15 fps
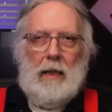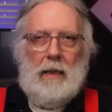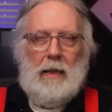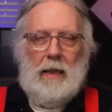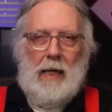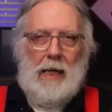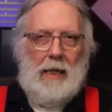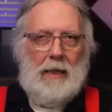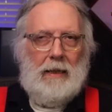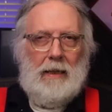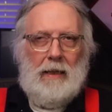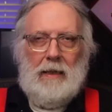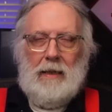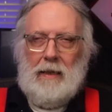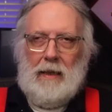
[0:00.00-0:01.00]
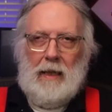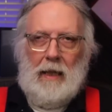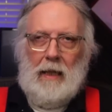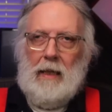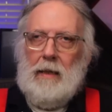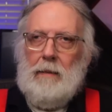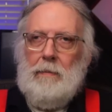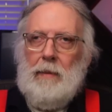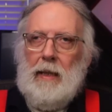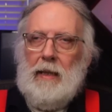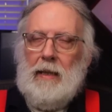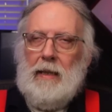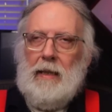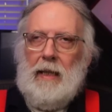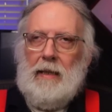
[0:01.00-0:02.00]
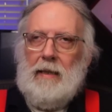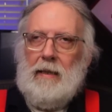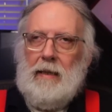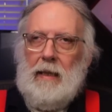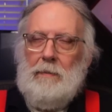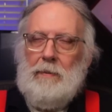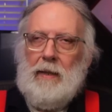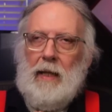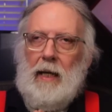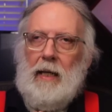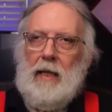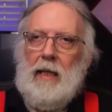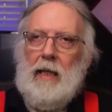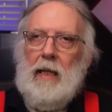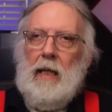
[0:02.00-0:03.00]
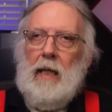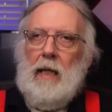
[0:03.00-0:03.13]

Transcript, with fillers: Not this time. It seems like